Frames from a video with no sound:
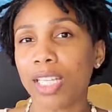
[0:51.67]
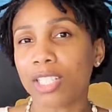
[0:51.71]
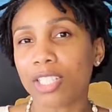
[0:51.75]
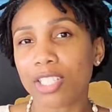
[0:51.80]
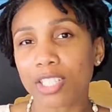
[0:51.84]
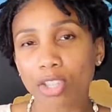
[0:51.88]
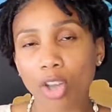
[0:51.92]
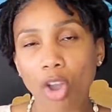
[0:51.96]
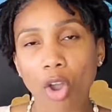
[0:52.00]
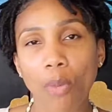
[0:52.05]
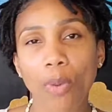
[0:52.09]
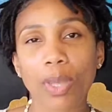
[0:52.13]

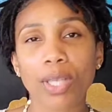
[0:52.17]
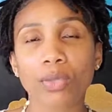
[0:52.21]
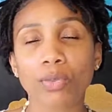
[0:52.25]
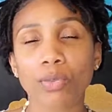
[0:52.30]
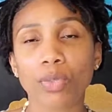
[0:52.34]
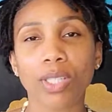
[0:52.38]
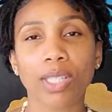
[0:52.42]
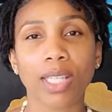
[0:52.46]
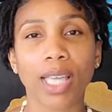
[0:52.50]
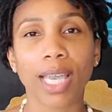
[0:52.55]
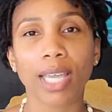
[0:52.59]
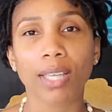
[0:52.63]
just always
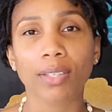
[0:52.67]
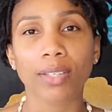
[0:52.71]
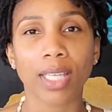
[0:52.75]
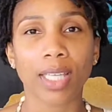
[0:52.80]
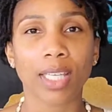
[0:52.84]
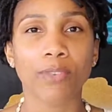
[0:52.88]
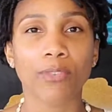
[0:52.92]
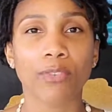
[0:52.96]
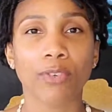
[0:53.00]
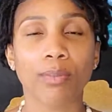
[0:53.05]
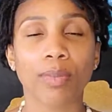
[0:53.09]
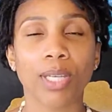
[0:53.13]
rely on
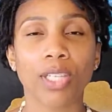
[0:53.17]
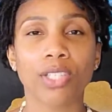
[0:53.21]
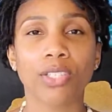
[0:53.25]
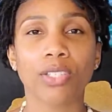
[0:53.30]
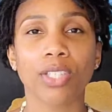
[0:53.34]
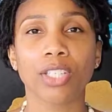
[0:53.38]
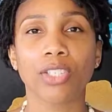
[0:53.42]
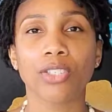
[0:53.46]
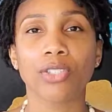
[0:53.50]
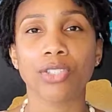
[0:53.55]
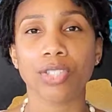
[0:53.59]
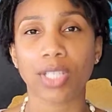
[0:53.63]
that information
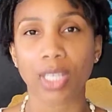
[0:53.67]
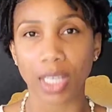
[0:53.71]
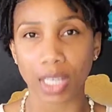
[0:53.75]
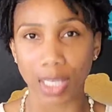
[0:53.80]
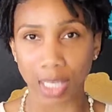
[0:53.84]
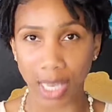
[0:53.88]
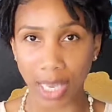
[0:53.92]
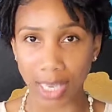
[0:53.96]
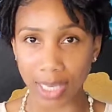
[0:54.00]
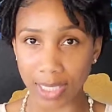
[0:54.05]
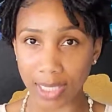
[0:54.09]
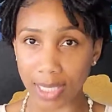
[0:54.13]
that you set
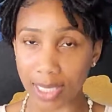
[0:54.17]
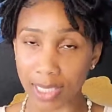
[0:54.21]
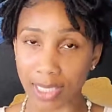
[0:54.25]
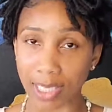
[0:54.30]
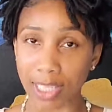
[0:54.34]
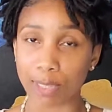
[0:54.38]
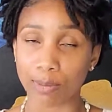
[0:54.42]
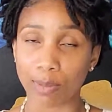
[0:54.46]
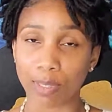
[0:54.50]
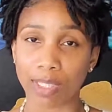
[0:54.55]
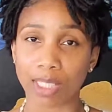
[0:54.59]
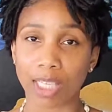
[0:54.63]
an
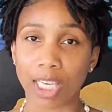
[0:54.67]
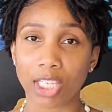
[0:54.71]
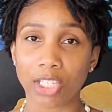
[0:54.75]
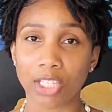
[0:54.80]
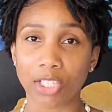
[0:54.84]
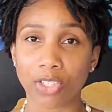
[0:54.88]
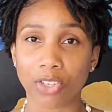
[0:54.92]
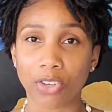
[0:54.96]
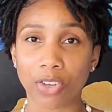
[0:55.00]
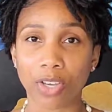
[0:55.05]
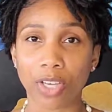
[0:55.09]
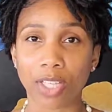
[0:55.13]

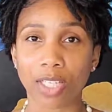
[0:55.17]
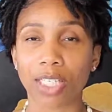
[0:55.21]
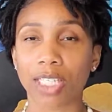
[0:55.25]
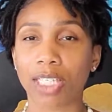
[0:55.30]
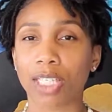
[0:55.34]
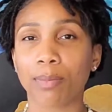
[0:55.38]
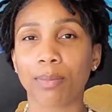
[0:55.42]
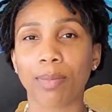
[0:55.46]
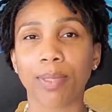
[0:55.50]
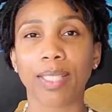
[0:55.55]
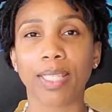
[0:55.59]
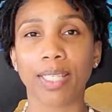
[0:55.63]
expectation on
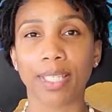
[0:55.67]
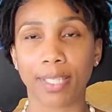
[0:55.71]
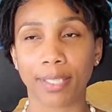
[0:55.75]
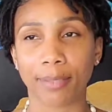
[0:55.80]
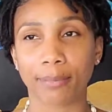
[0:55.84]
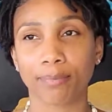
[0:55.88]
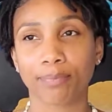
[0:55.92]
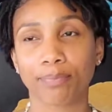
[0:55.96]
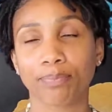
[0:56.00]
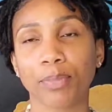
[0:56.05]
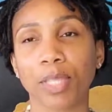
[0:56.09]
in the beginning?